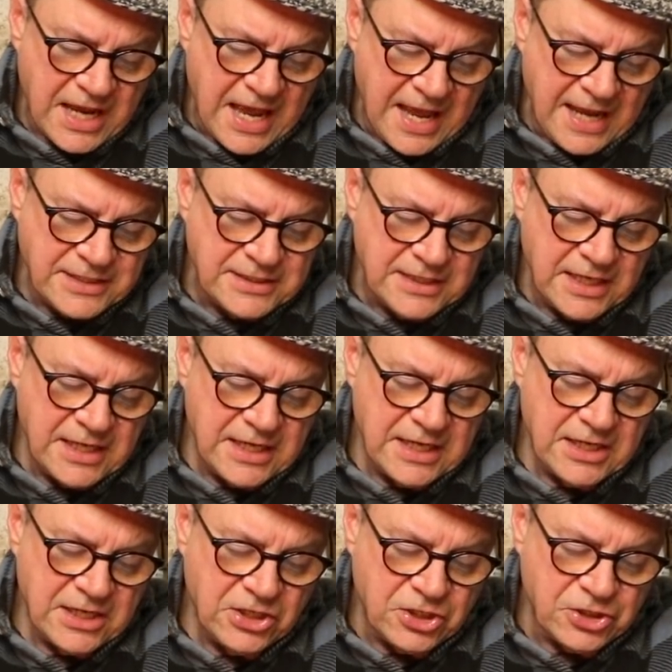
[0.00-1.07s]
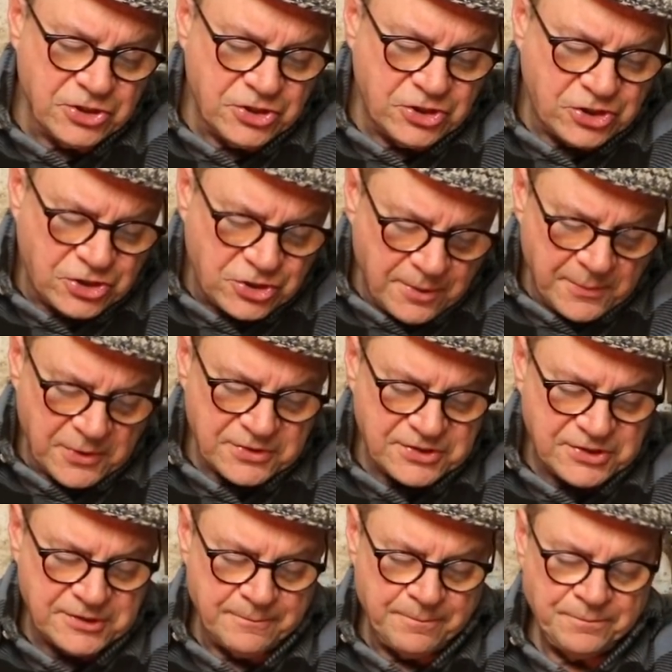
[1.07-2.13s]
and
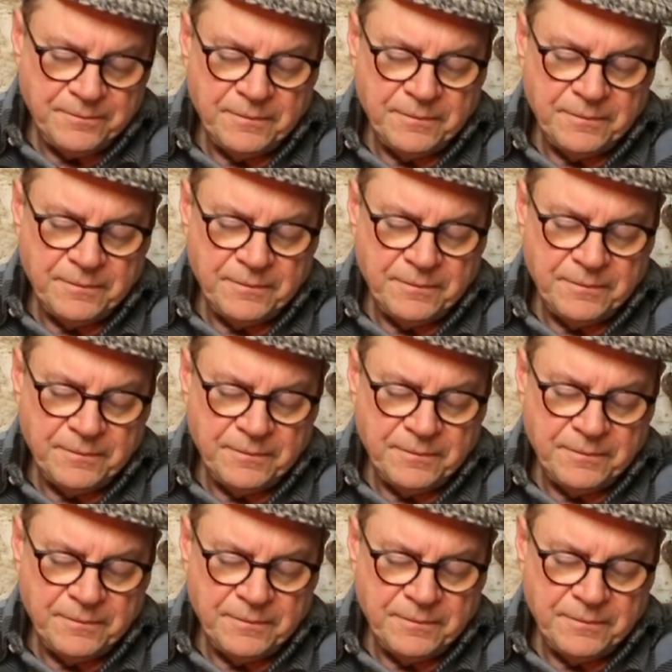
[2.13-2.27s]
consumers.